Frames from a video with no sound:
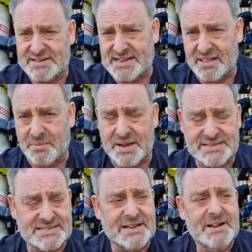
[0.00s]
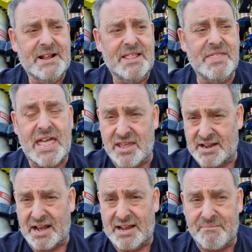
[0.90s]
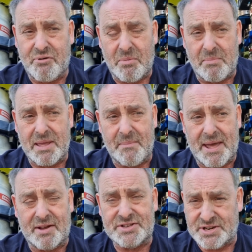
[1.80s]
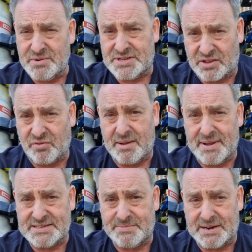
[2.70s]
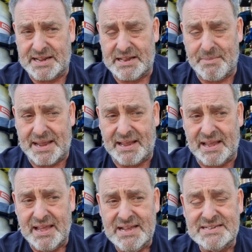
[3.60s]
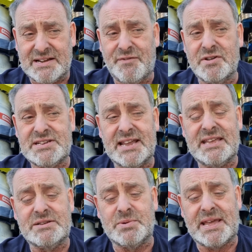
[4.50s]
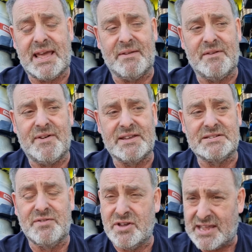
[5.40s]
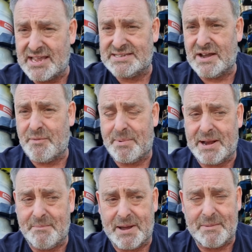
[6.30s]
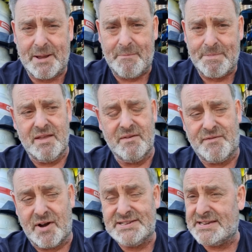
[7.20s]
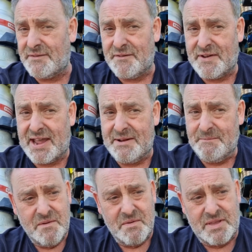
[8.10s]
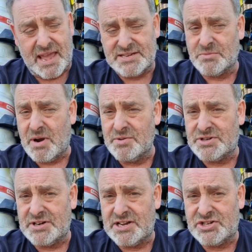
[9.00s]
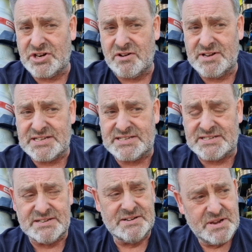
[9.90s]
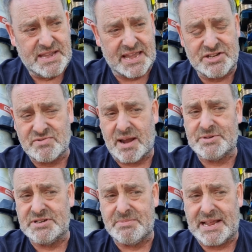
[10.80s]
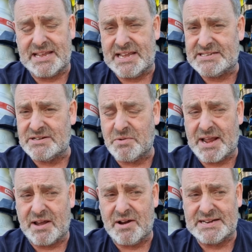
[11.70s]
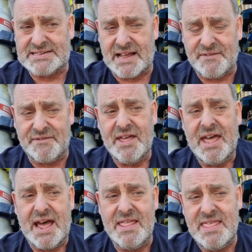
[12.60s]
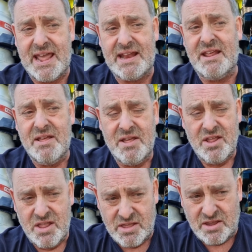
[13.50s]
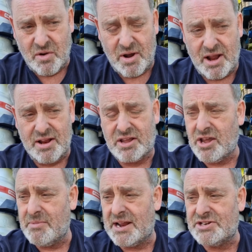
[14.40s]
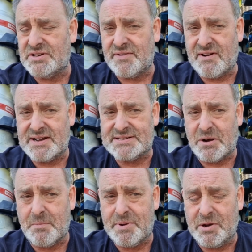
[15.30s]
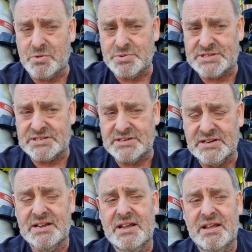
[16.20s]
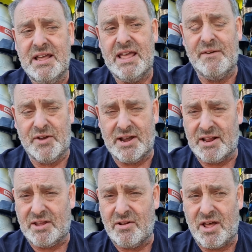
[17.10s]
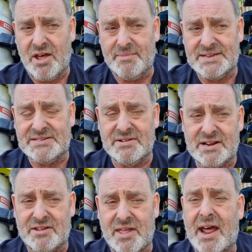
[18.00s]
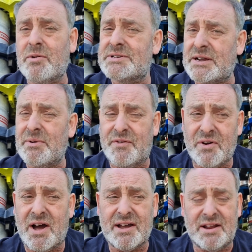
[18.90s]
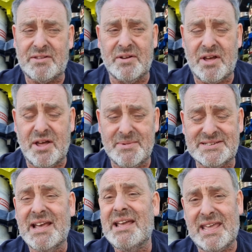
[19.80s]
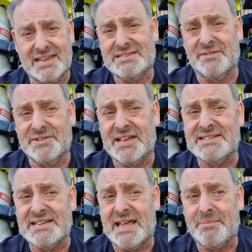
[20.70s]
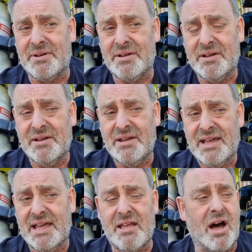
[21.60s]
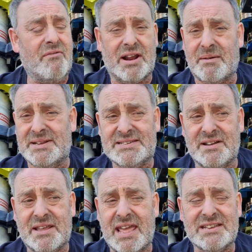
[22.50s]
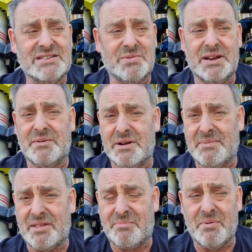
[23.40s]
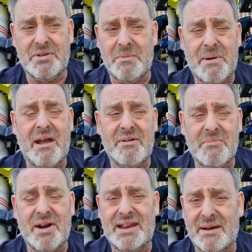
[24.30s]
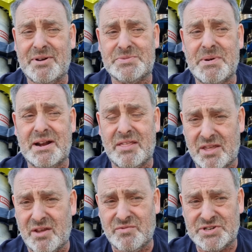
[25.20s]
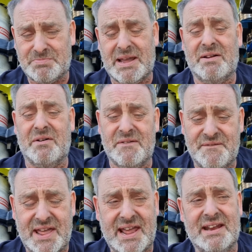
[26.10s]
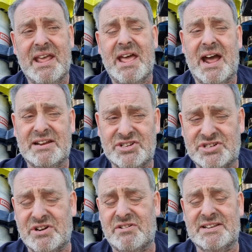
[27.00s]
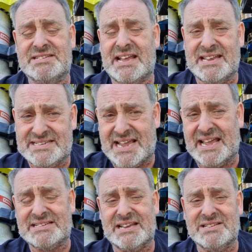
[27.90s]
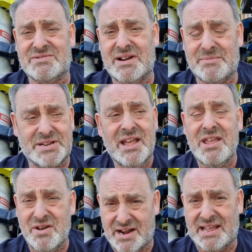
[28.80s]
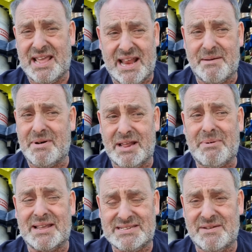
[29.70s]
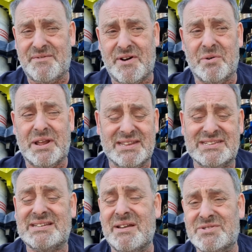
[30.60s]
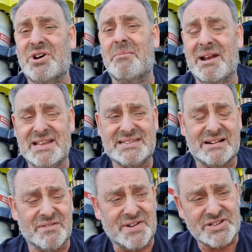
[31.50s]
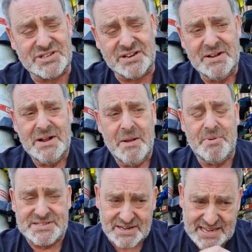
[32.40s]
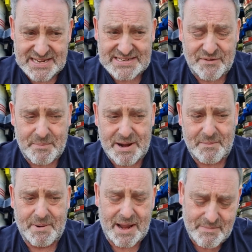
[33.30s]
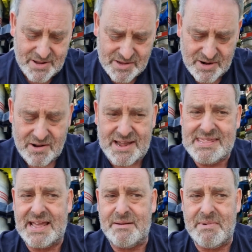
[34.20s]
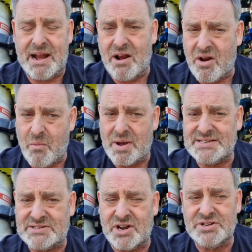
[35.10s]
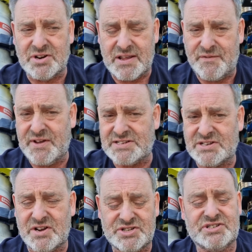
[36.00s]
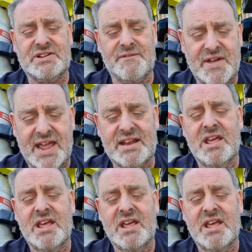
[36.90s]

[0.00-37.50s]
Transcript: other ones, then you're going to need probably about 2 to 3 months money in the bank. So if you take into account the fact, so if you get yourself a pen and paper, find yourself a van, get some quotes on the insurance, get your straps and your blankets and all that kind of stuff, and then do an accumulation of your household bills. If you're going to do the Hermes, and you're going to do that, and also if you are going to do the Hermes, get yourself a decent app. I recommend Circuit. It's 20 quid a month, but when you bear in mind how much money that you've just spent on a van and insurance and tax and straps, you're going to get that money back tenfold in saved time and less aggravation. But so get yourself a pen and paper, do a line down the middle, and on one side you've got your fixed costs, your van,